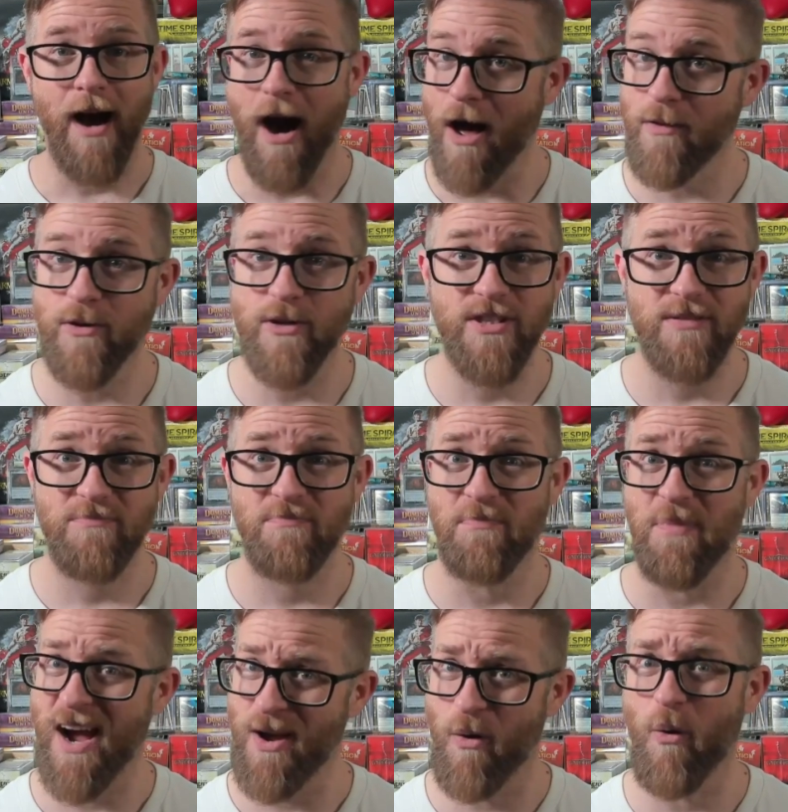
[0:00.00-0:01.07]
Others
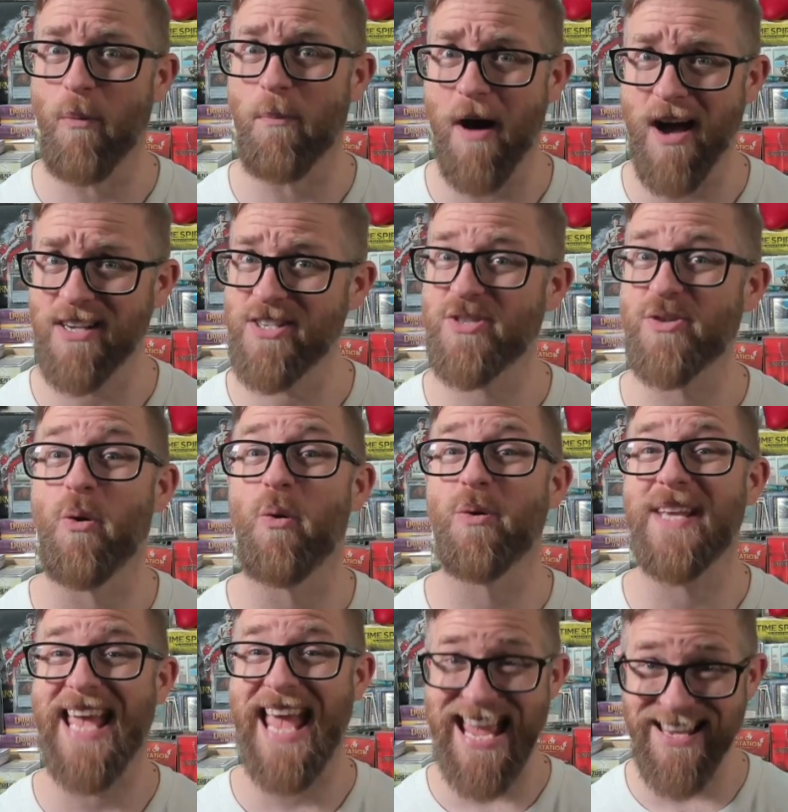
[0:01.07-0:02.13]
buy whole boxes or whole
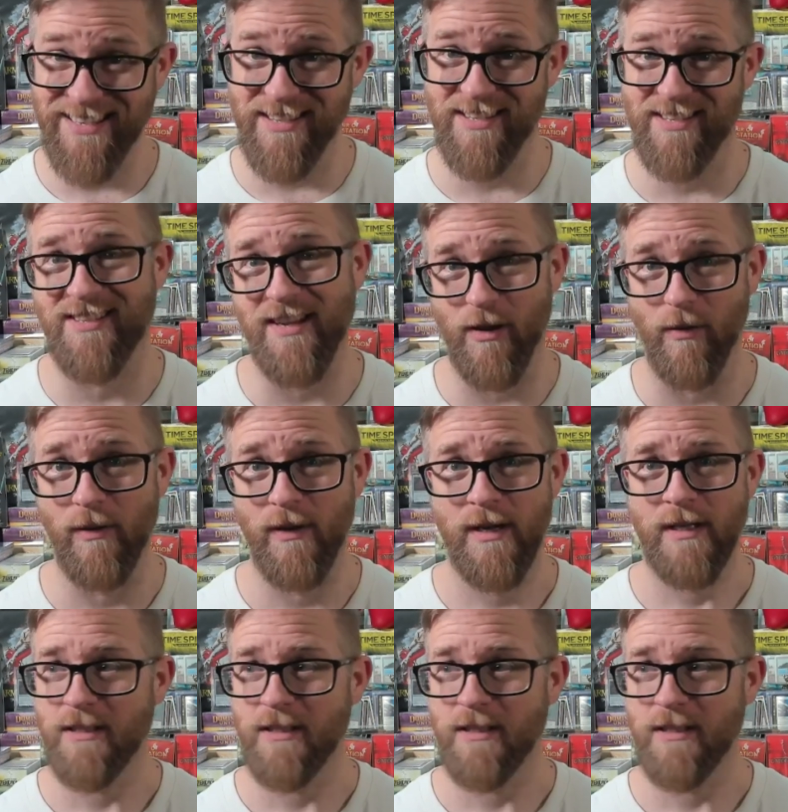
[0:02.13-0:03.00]
cases still.